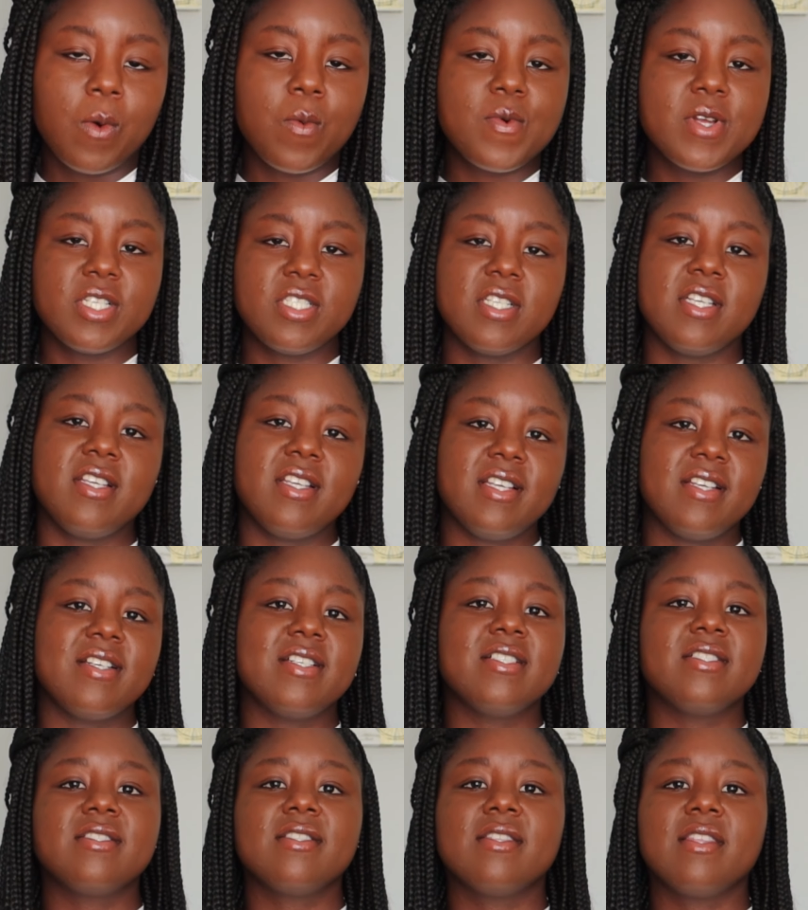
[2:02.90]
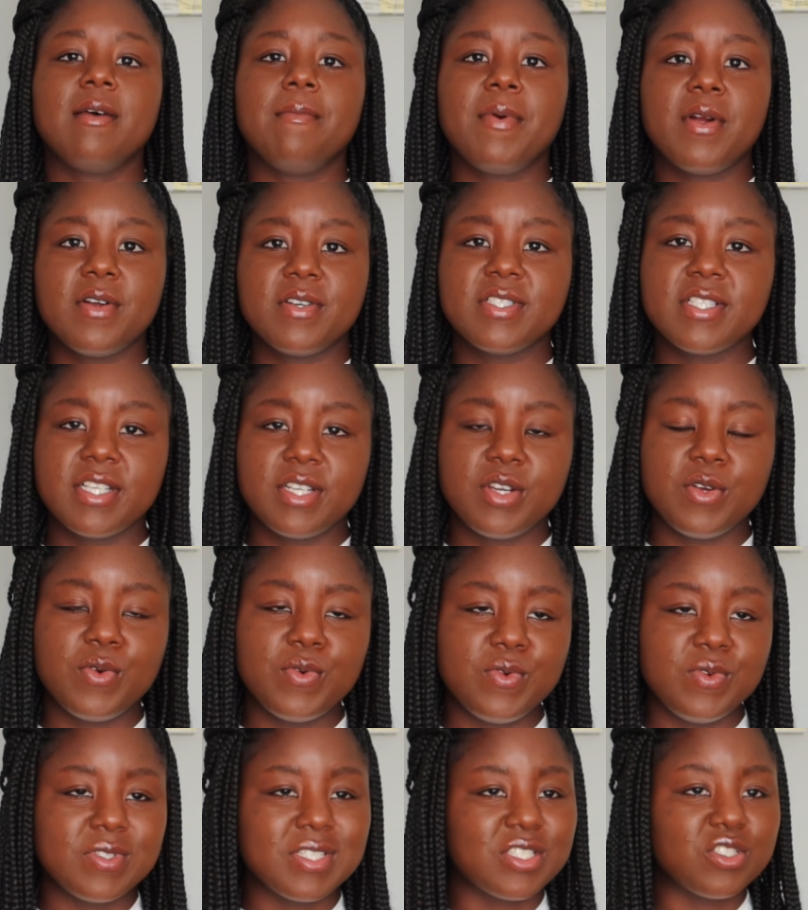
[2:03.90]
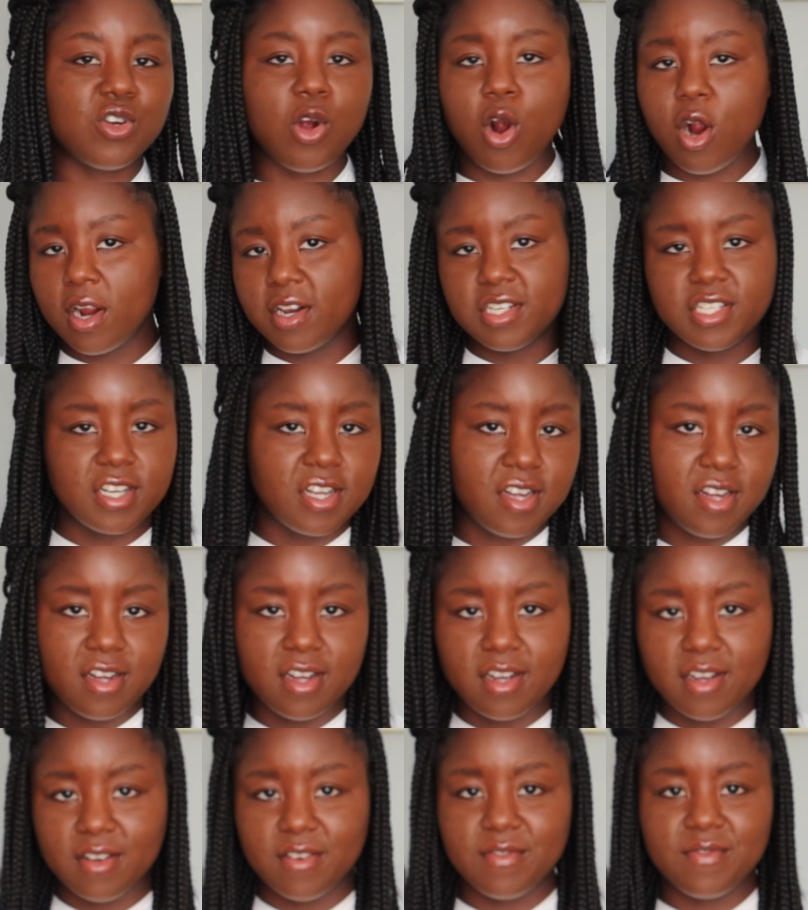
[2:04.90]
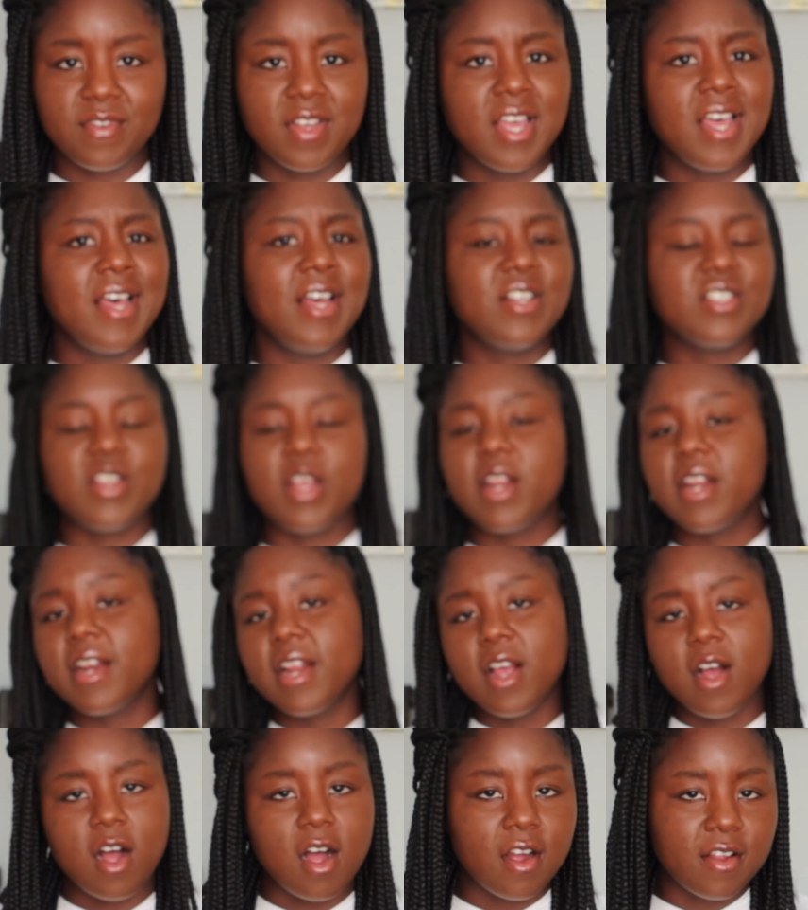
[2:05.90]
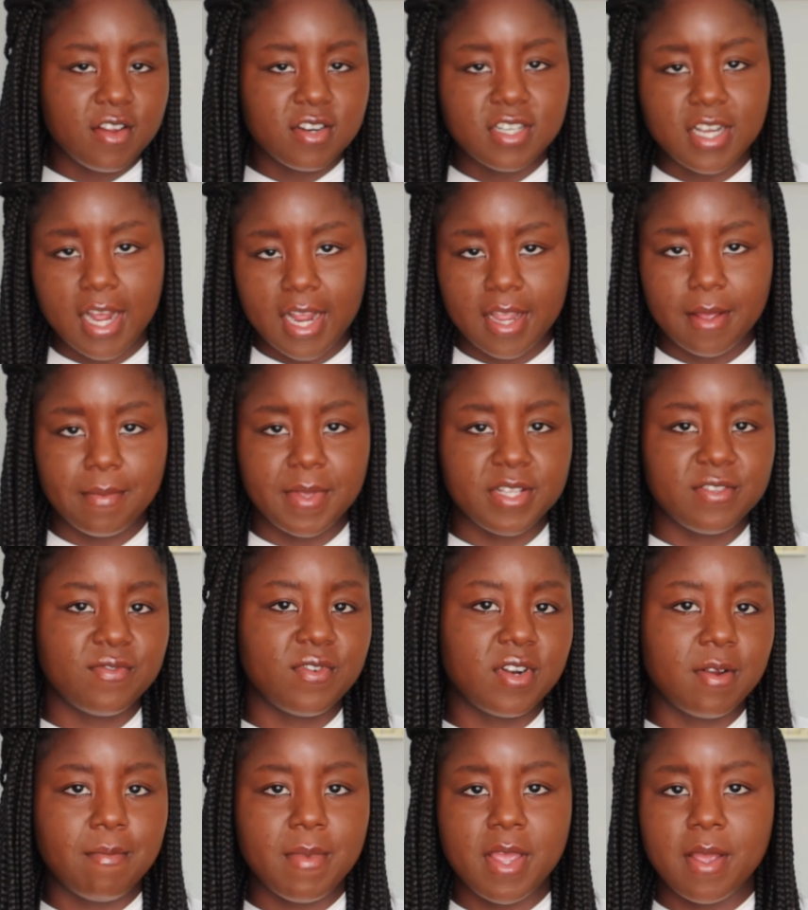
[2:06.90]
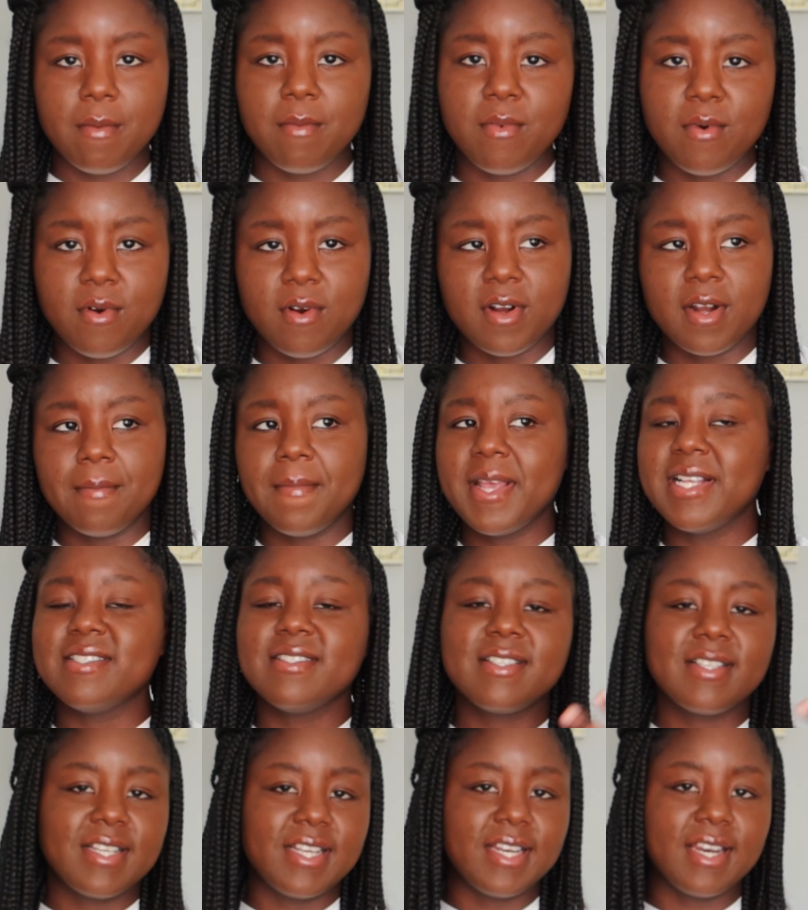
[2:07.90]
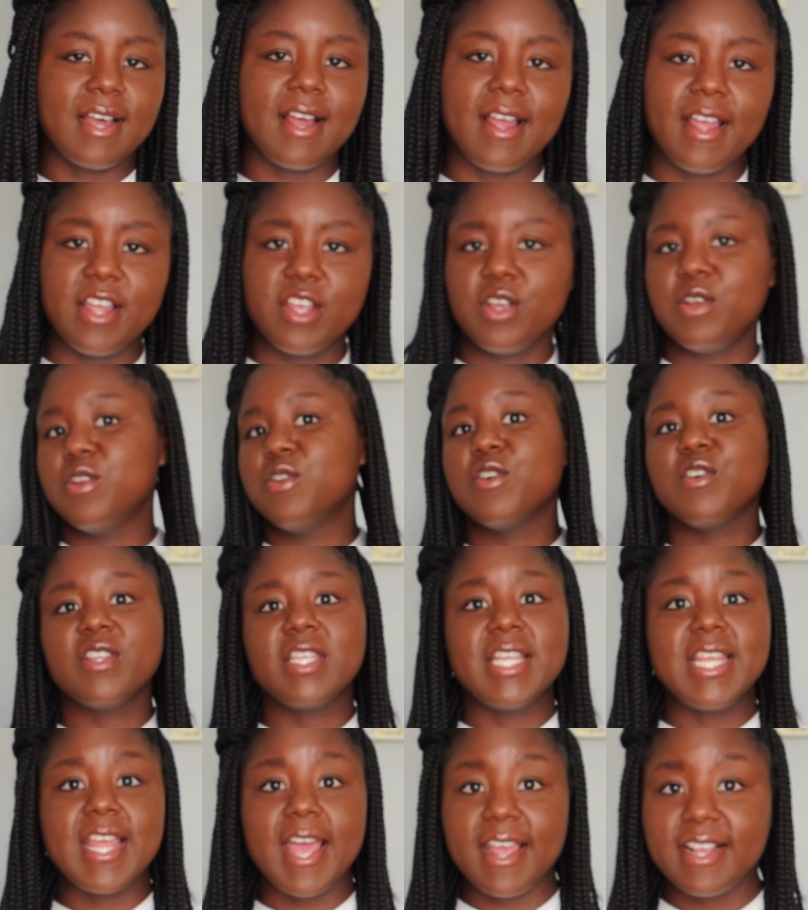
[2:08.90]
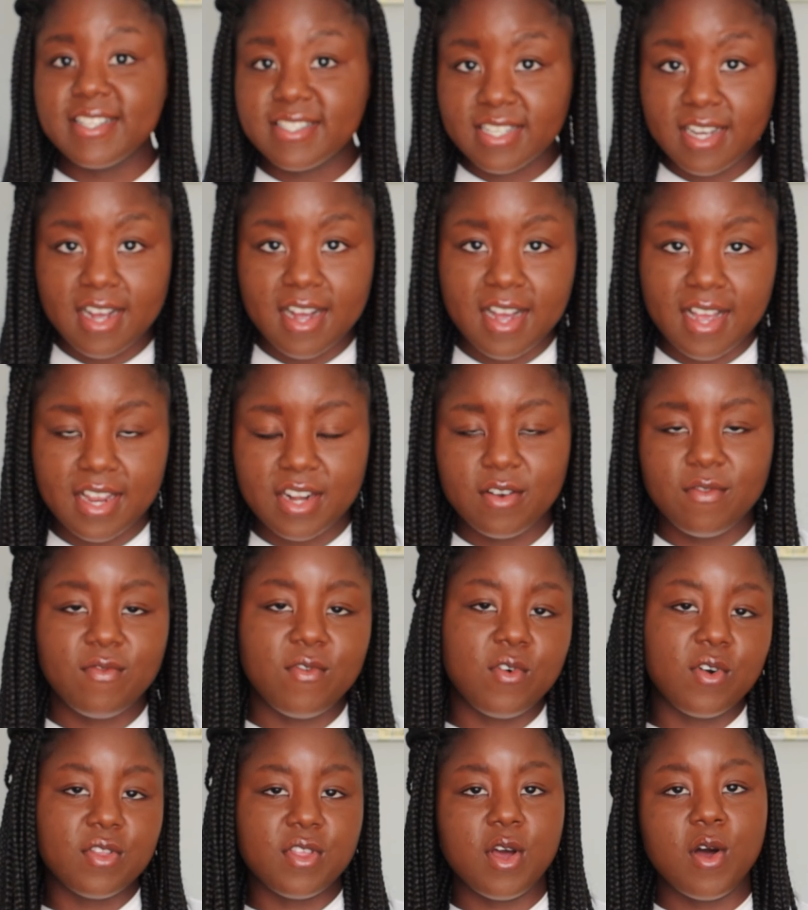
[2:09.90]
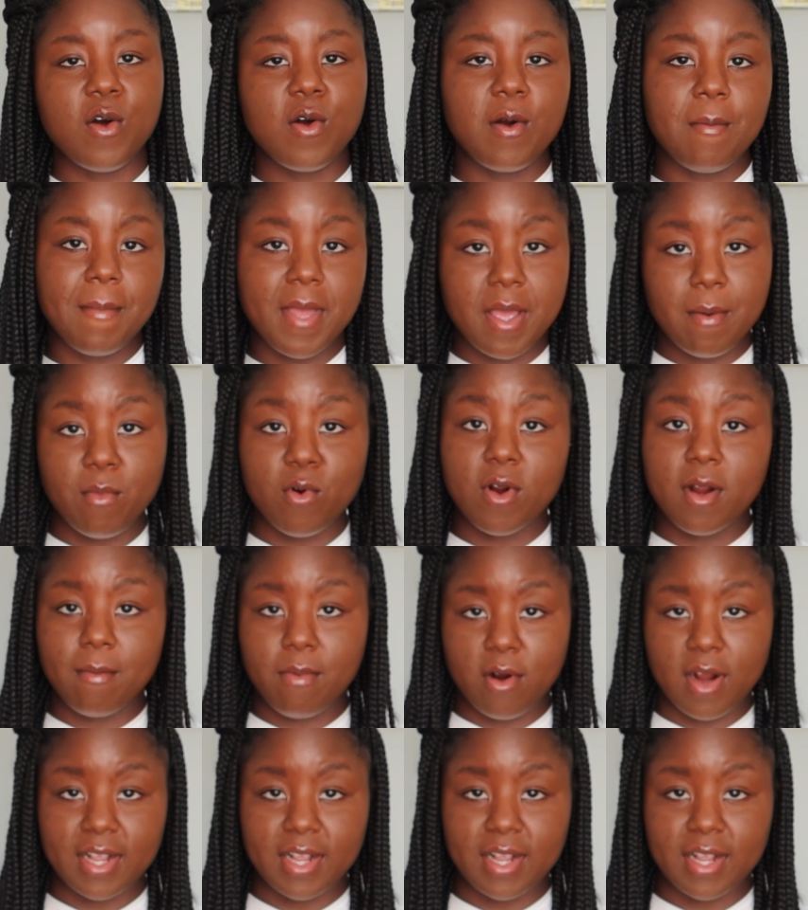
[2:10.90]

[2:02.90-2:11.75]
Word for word: which is the person who's in charge of turning in all your documents for the med board and basically like your liaison for the whole med board